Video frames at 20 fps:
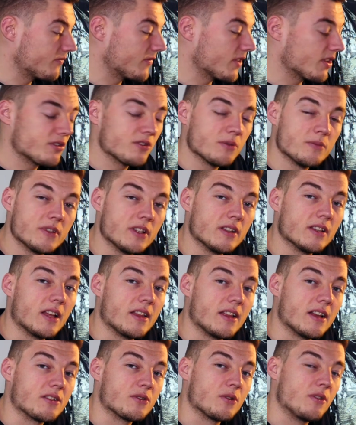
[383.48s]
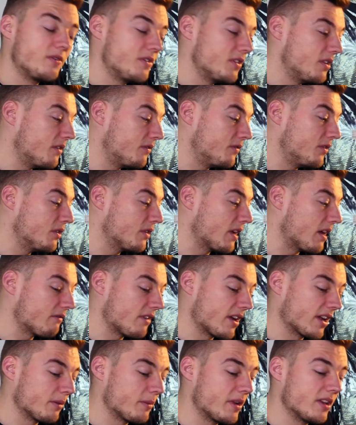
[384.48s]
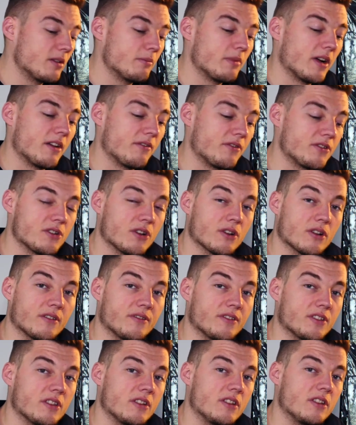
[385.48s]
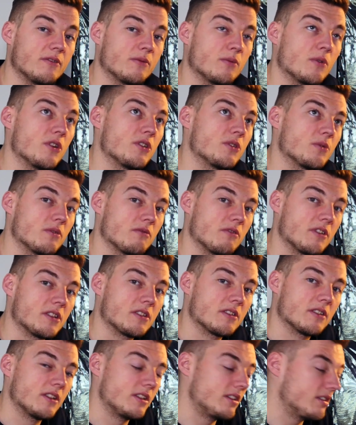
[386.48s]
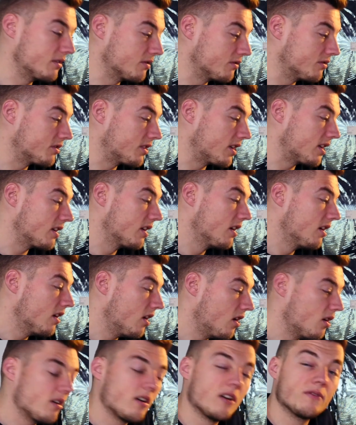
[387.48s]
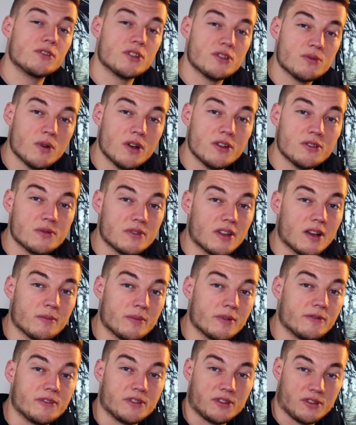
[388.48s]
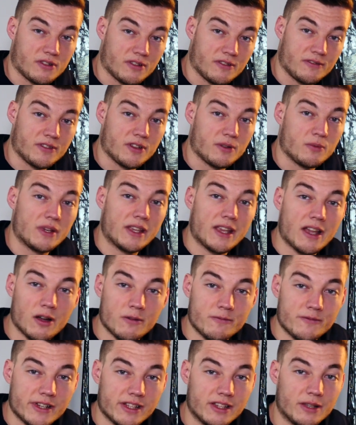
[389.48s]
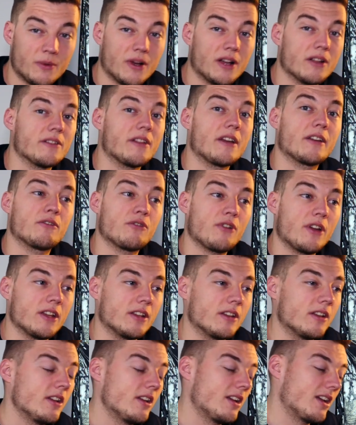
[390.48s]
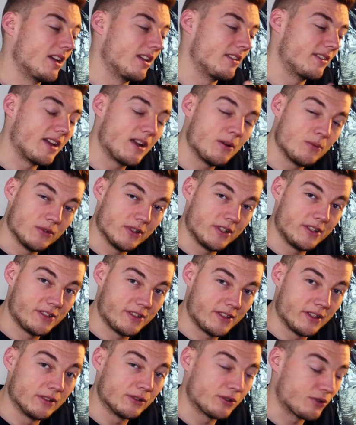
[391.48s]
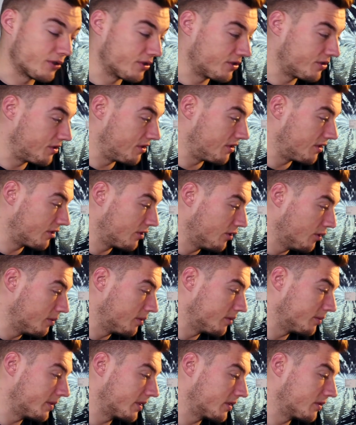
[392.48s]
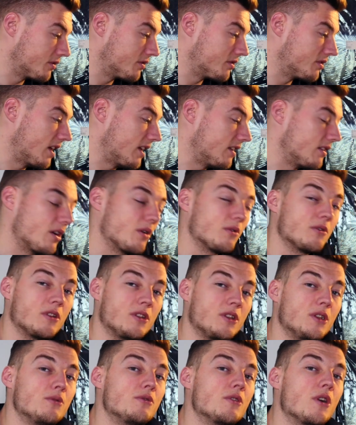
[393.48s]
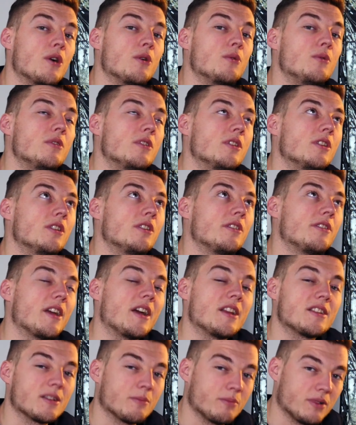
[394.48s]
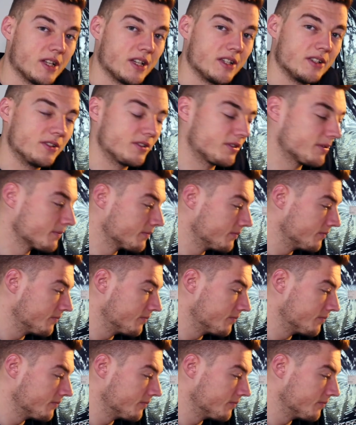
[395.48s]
something like that. So if you get recommended by a photographer that you've worked with recently, you could say, oh, I've just worked with that photographer, we get on really well, they're great. That will instill trust to the couple because they know that you know their suppliers.